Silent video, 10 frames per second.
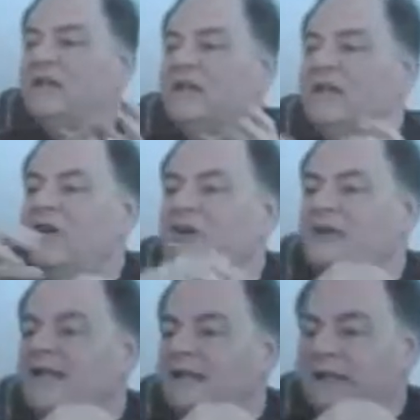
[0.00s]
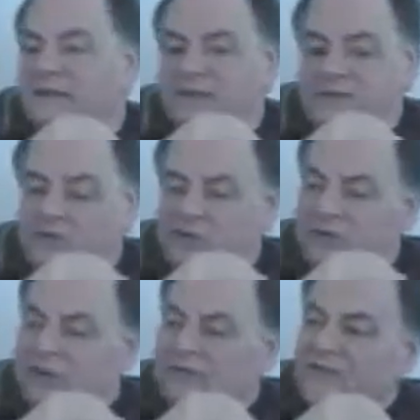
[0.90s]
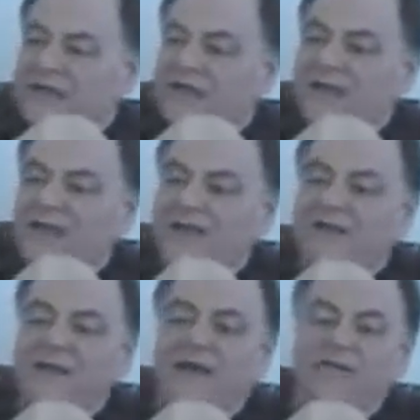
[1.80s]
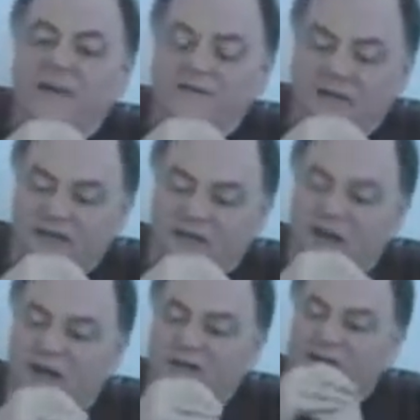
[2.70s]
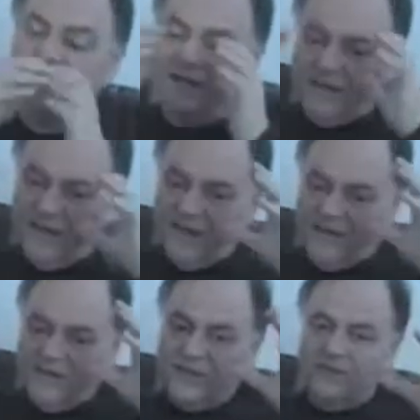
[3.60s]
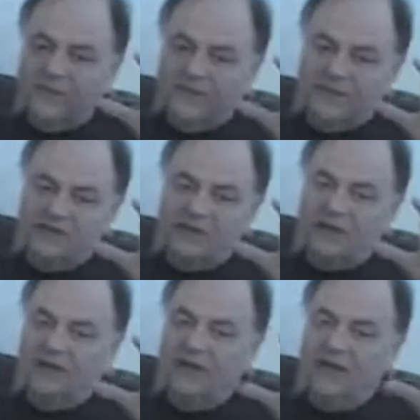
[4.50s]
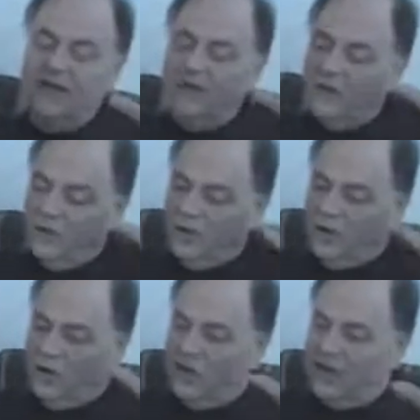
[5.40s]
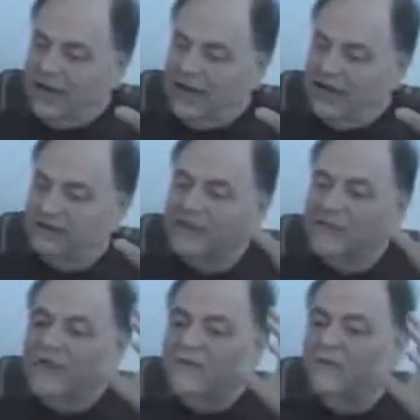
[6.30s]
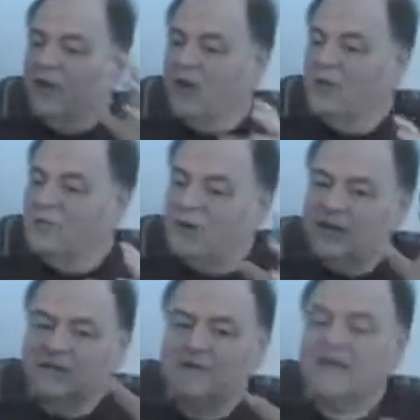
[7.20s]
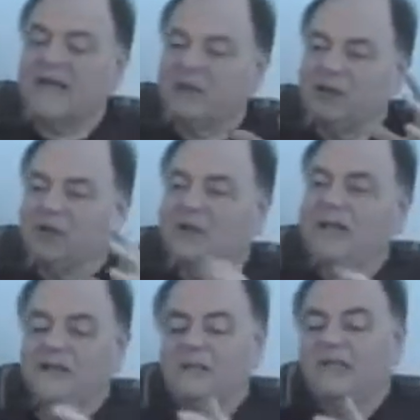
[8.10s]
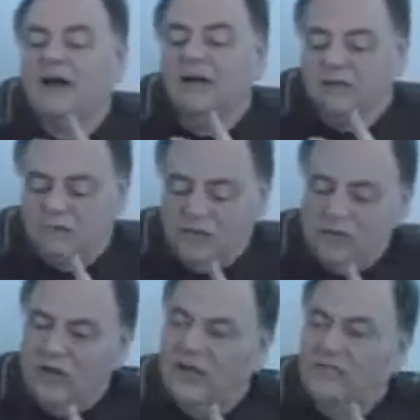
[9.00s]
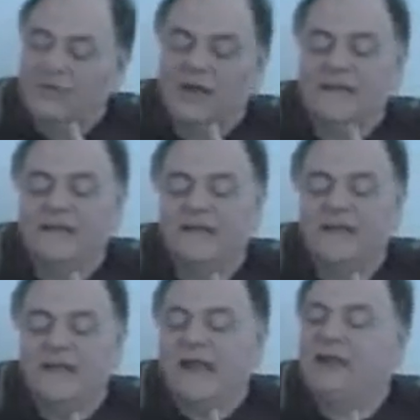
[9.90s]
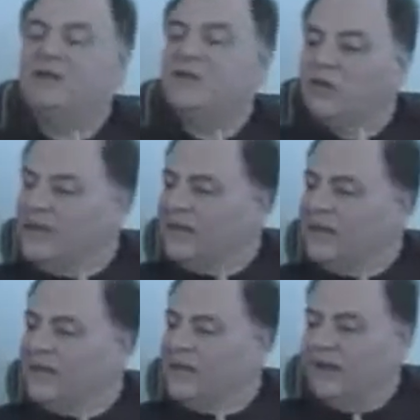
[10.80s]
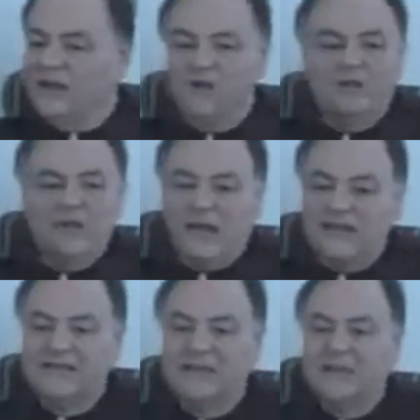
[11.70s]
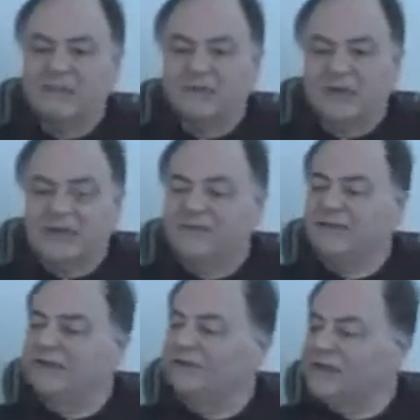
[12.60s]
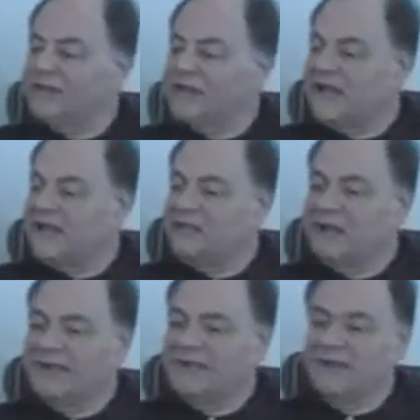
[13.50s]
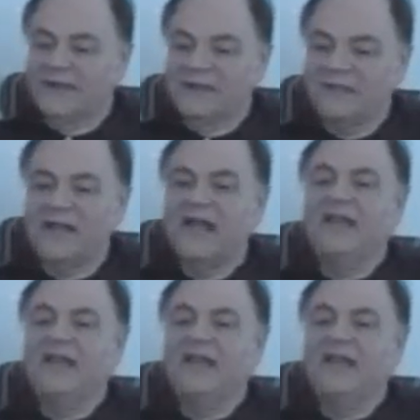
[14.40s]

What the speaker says: what are called the children of Anunnaki, of Enchara. The children of Enchara have, for long periods of time, been created without real light bodies, and totally in a lockstep belief of exactly whatever it is